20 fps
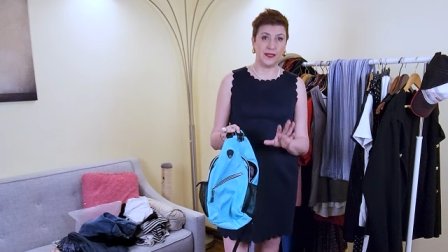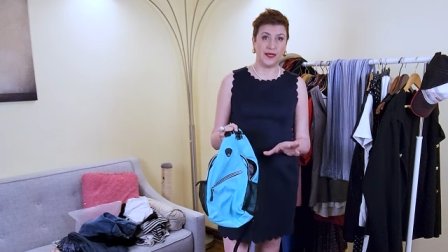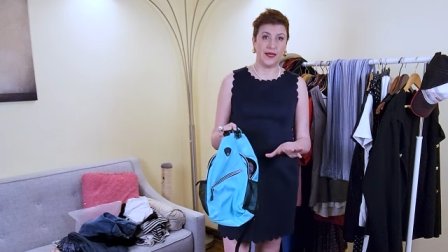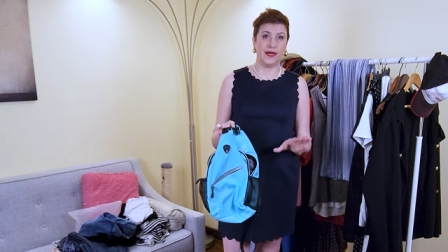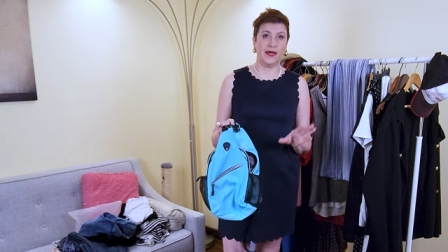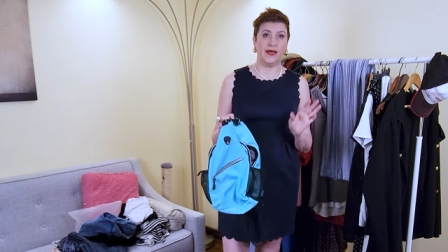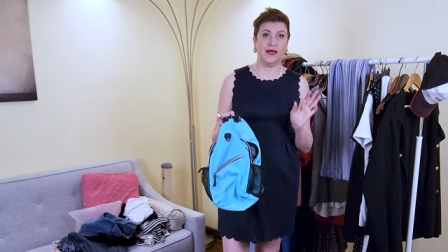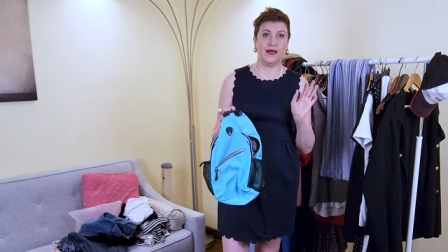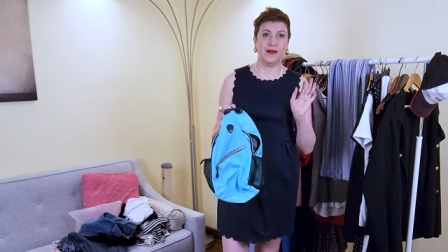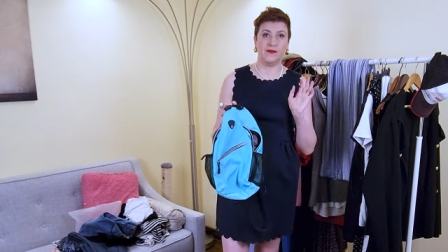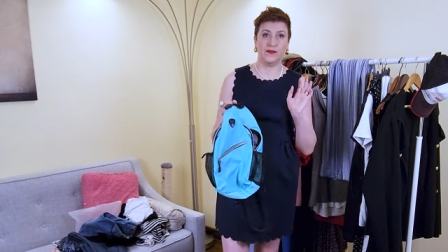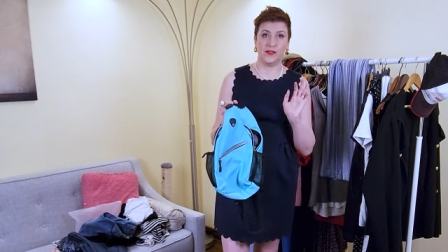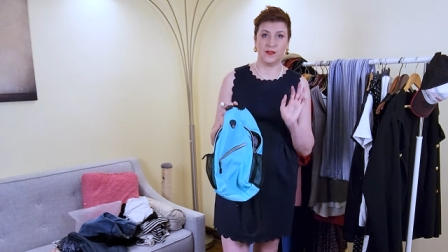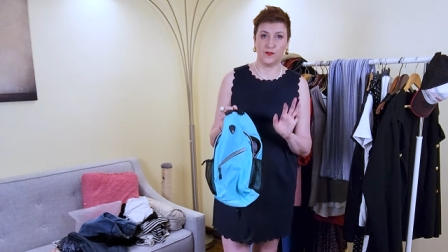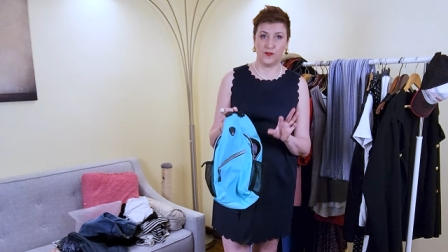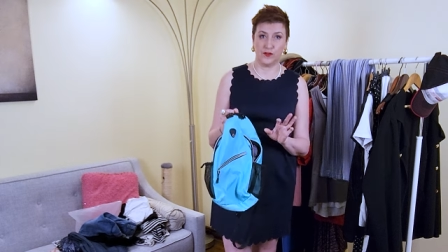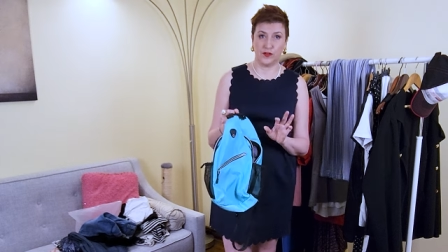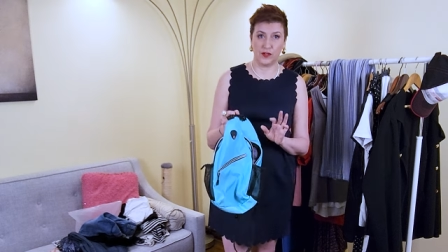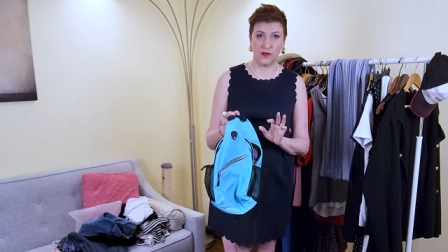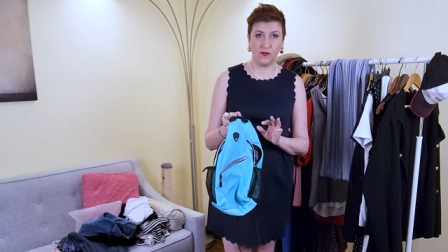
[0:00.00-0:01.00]
I have it
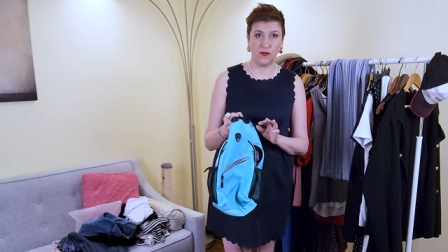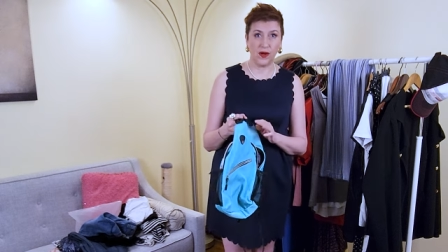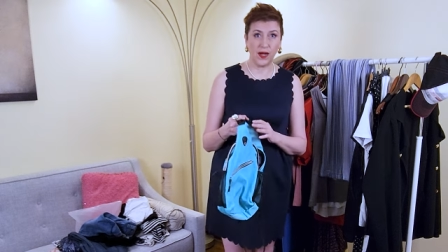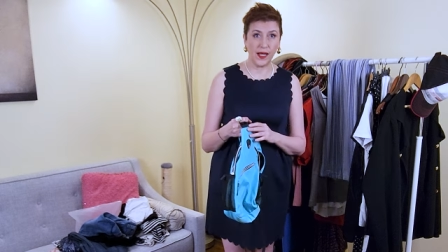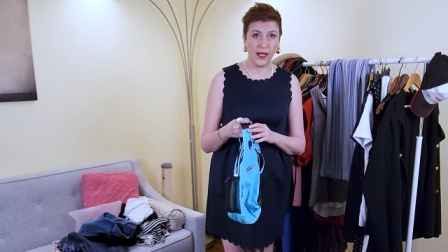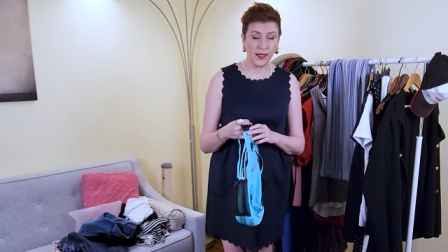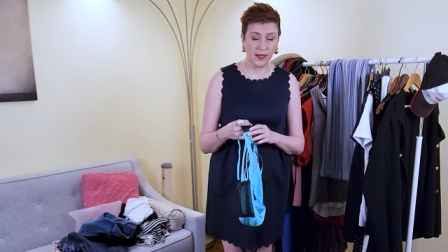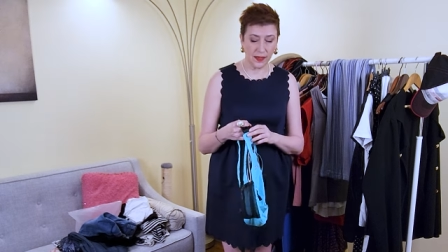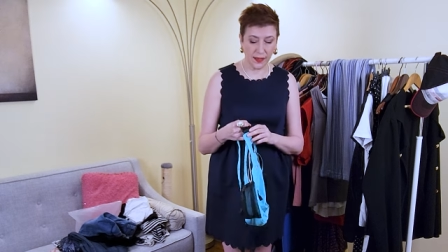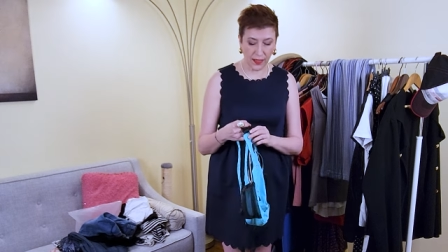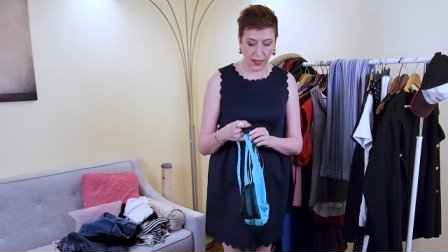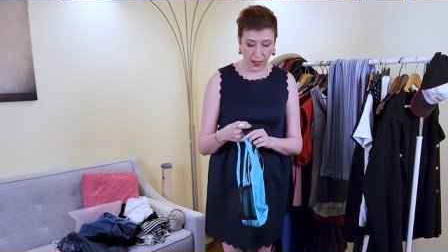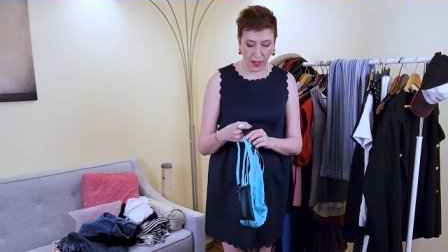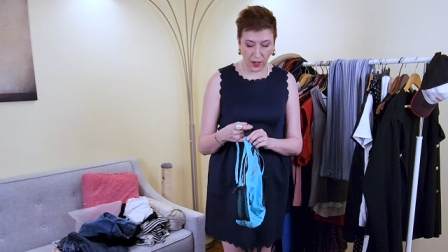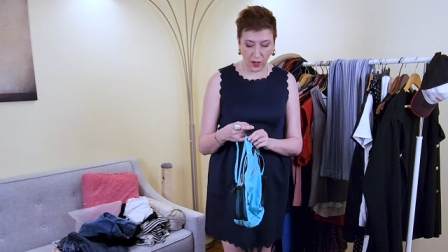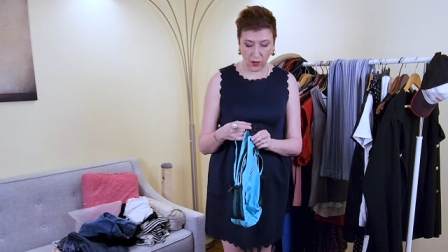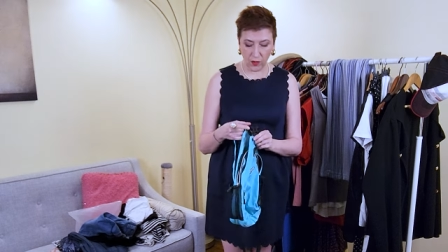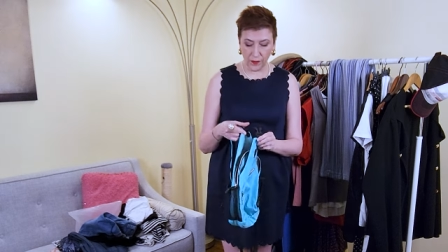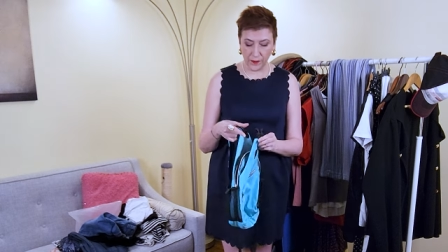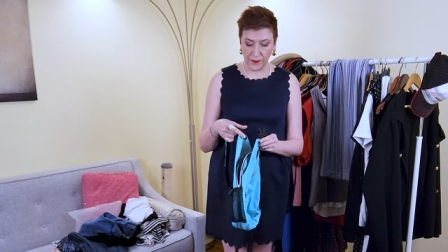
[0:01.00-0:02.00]
for a while
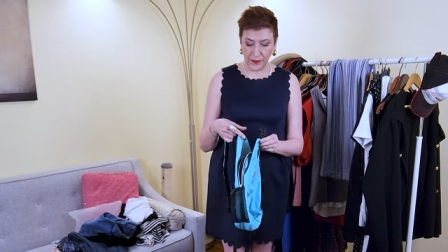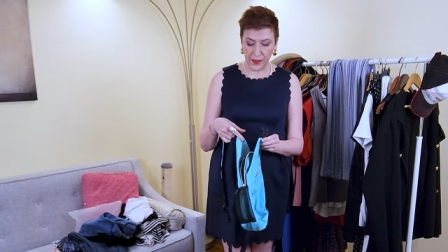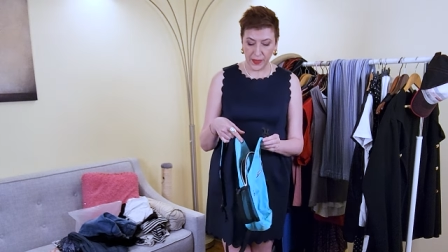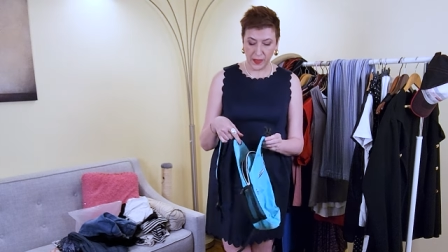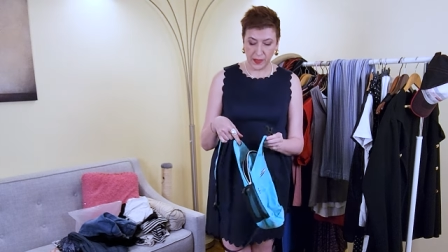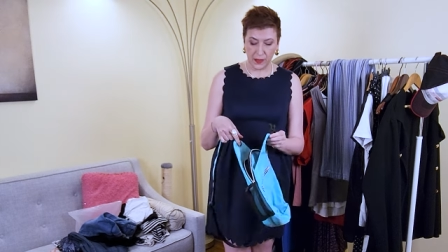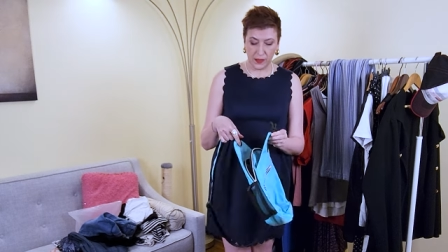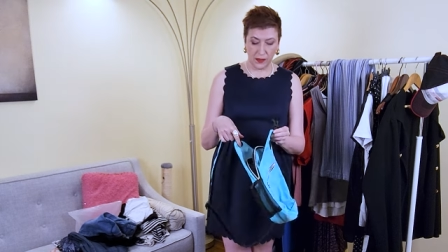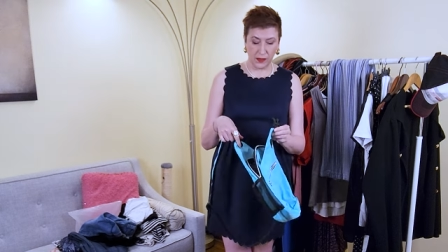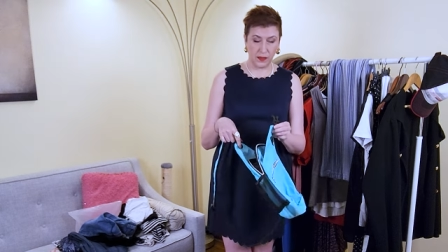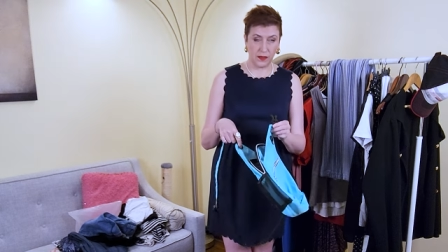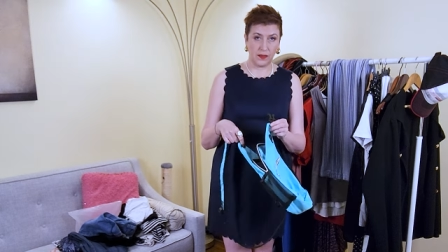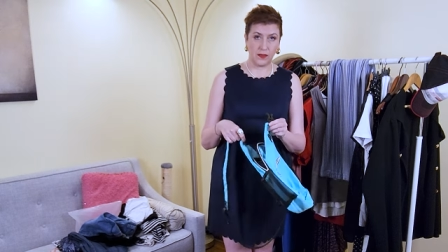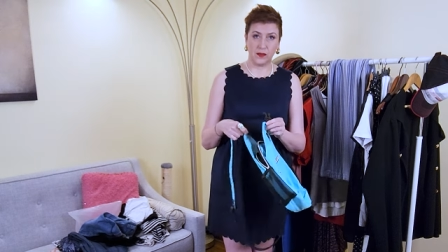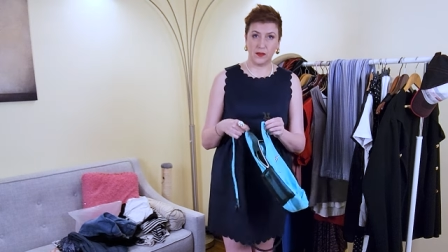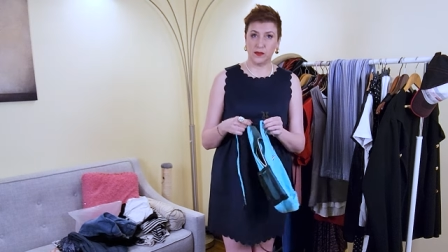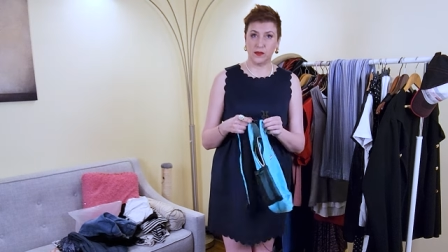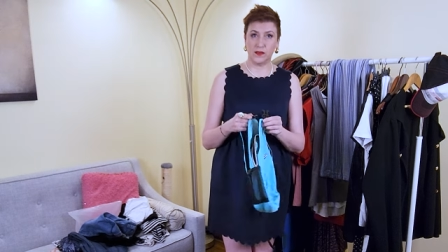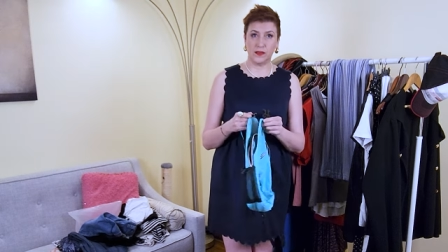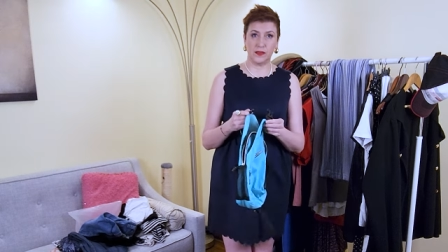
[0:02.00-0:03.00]
now.
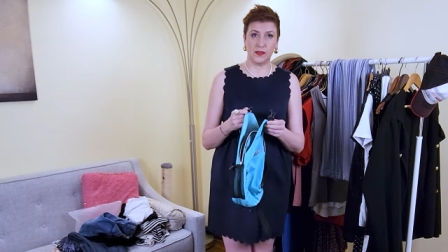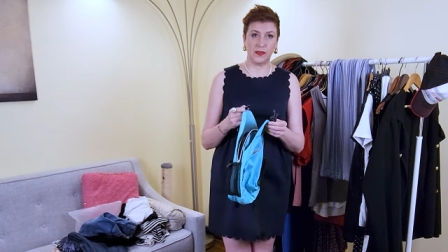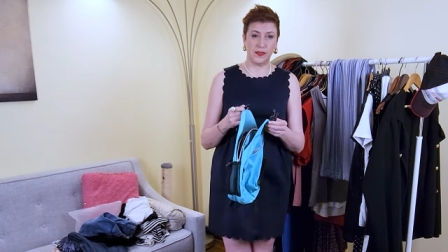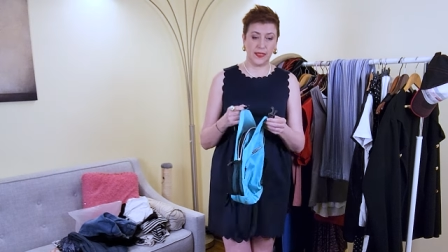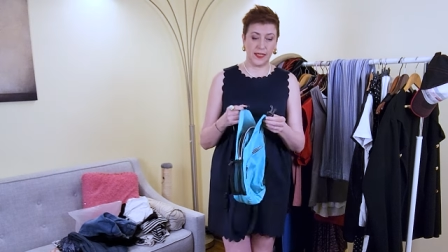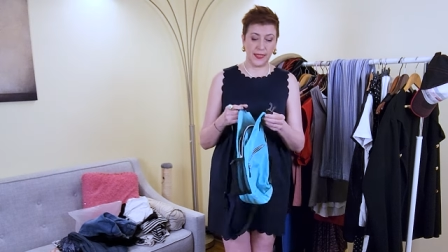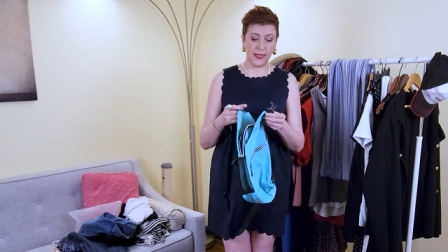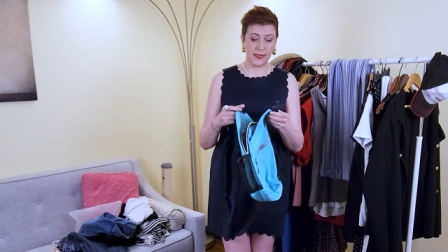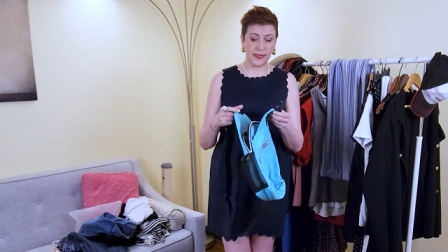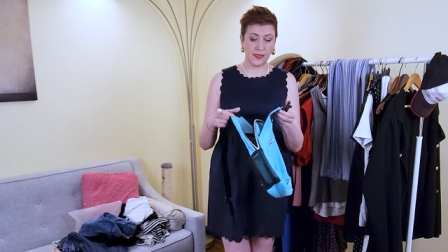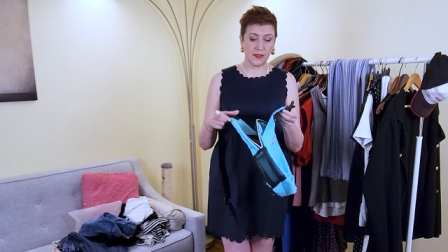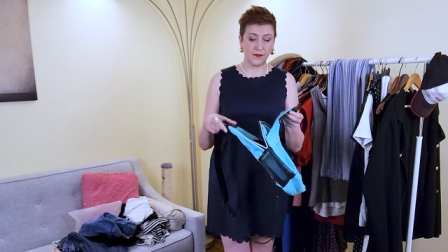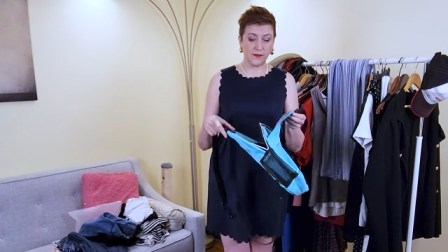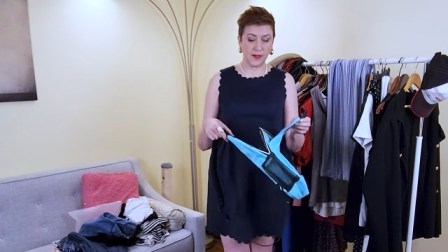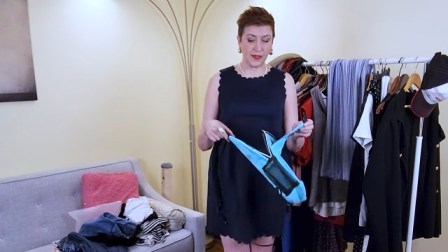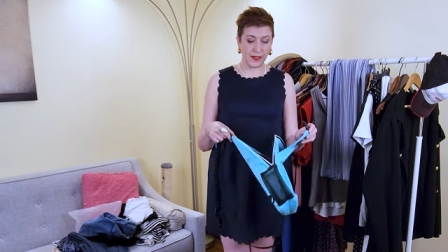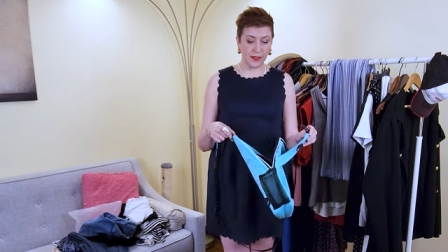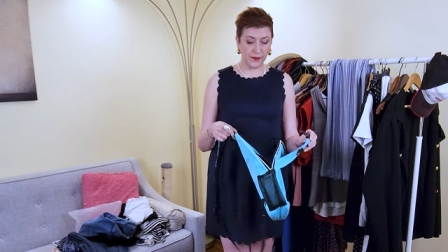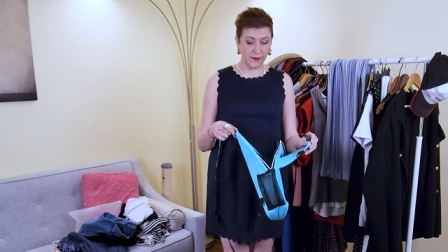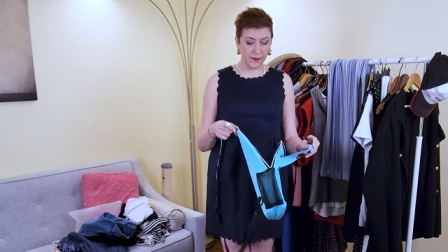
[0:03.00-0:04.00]
Uh, it's very,